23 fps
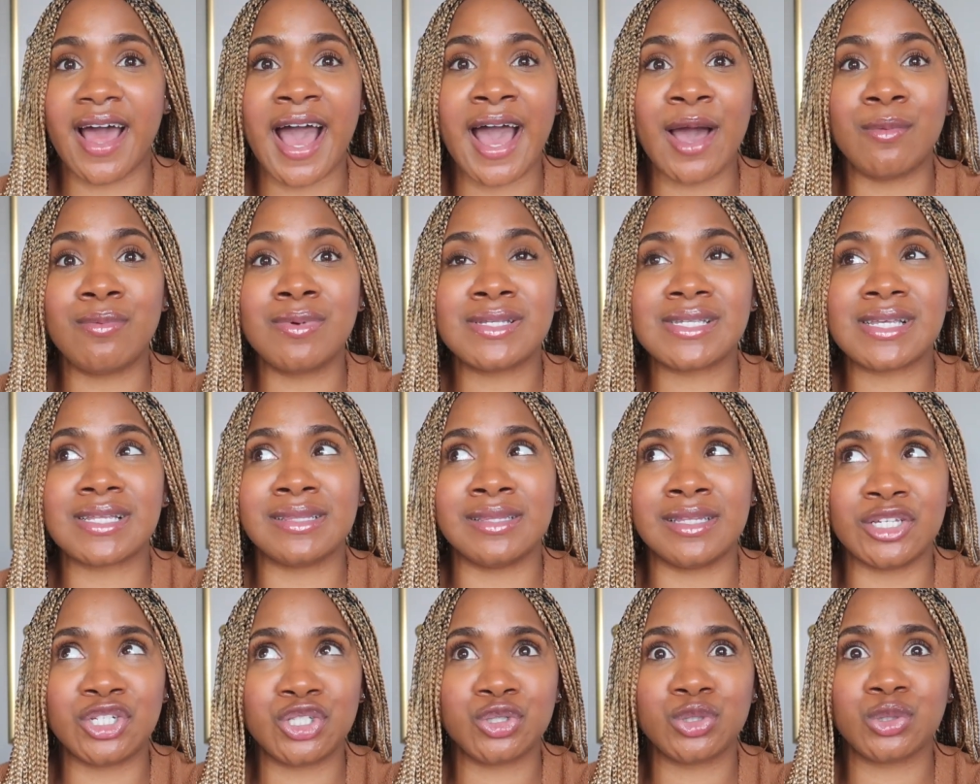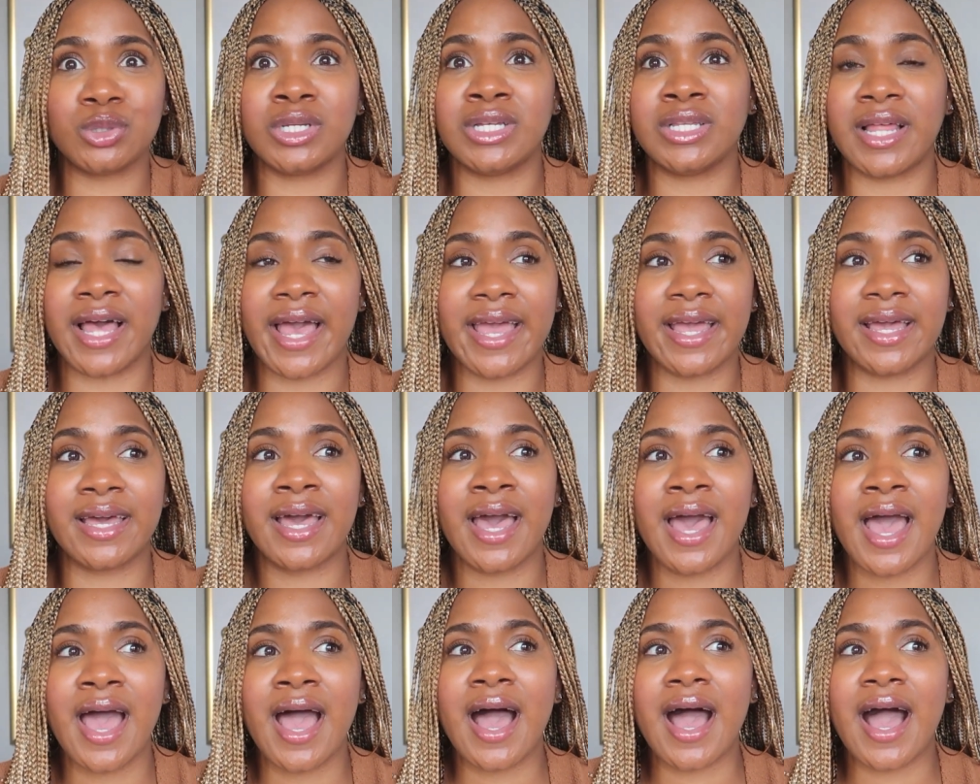I was literally like,
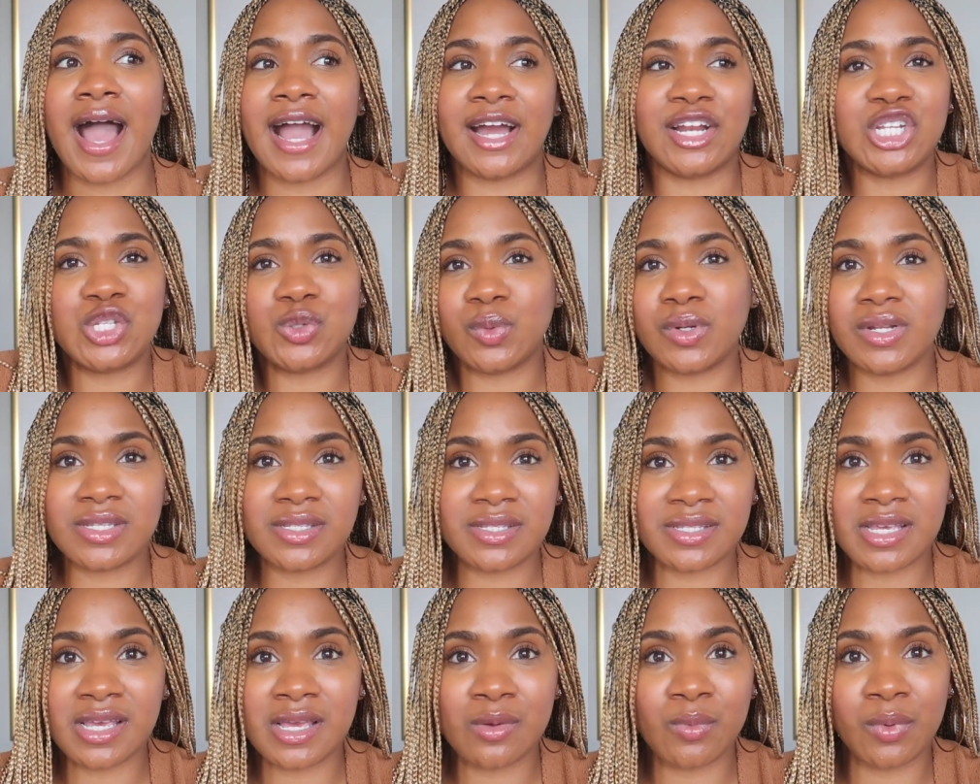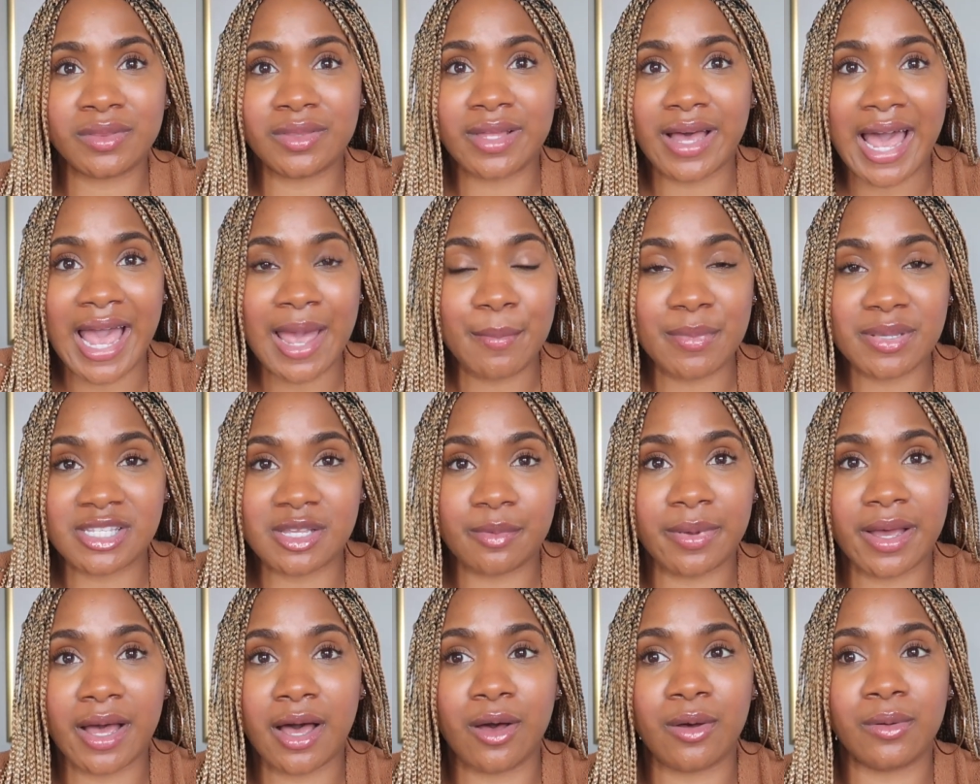I just want to see what the hype is
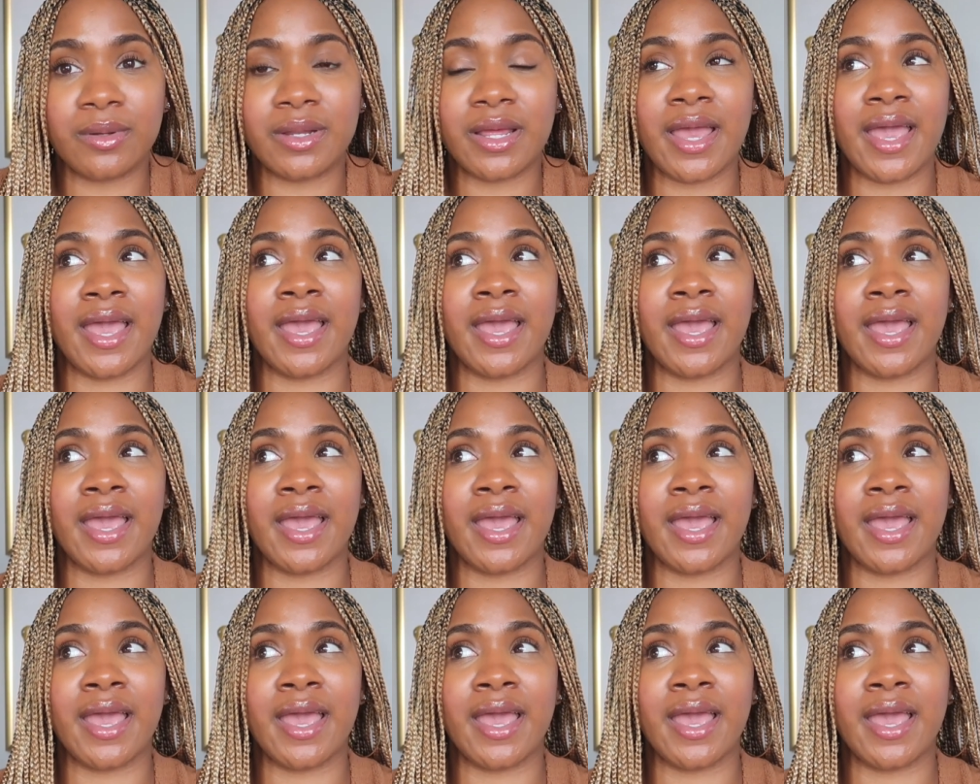about.